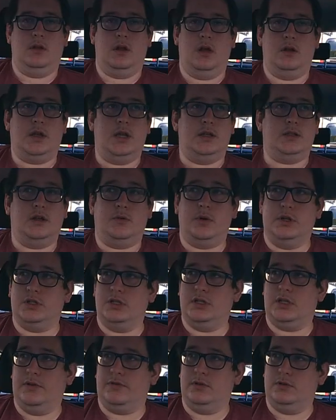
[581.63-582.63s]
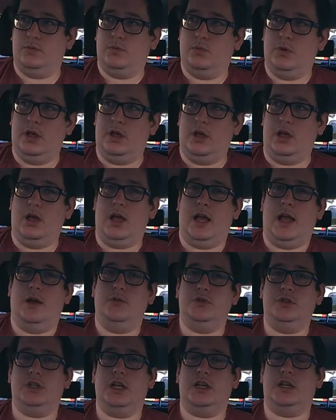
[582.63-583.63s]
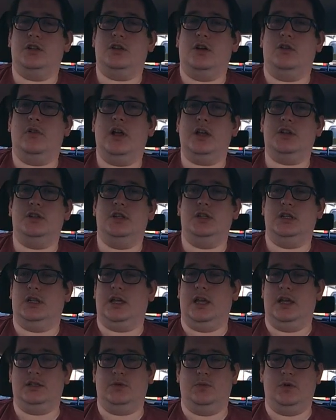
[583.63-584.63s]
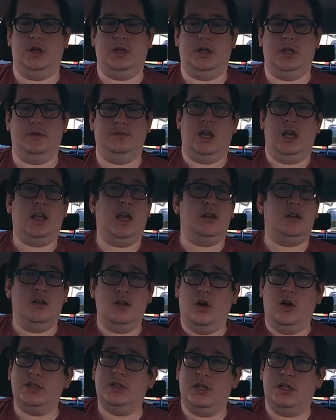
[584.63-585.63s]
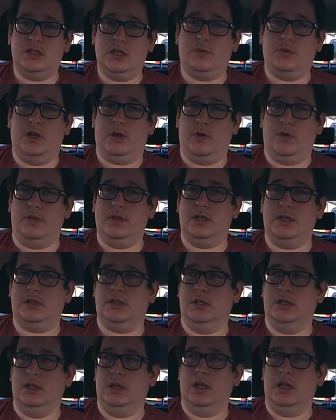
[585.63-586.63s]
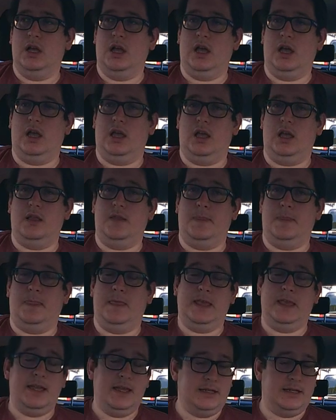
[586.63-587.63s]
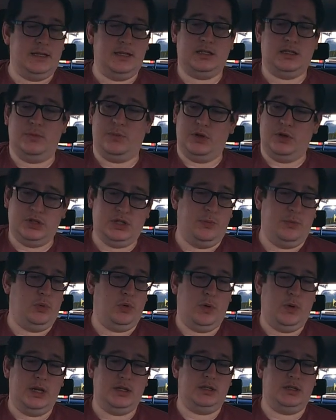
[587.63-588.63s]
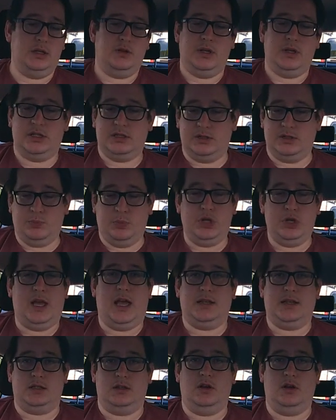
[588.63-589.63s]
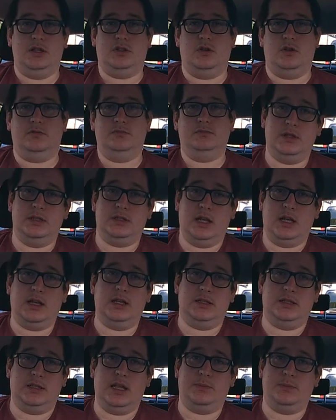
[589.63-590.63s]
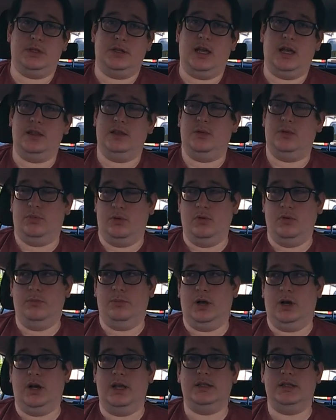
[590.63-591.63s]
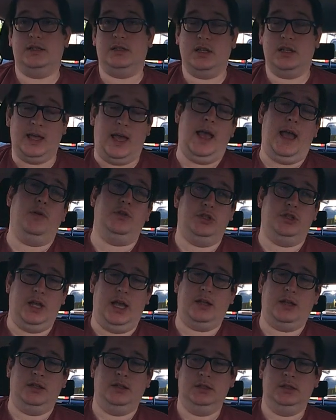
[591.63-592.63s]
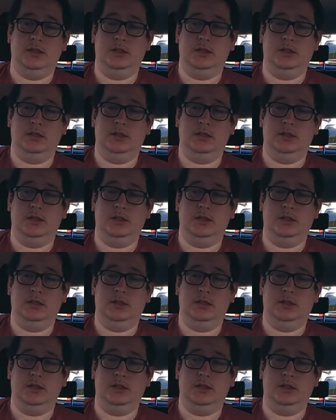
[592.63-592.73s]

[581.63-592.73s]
Okay, so question seven, how would you check your direction indicators are working? Again, nice, easy, quick one, this. The easiest, the most simple way to do this, put your hazard lights on. The second step to that, the important part, is to get out and check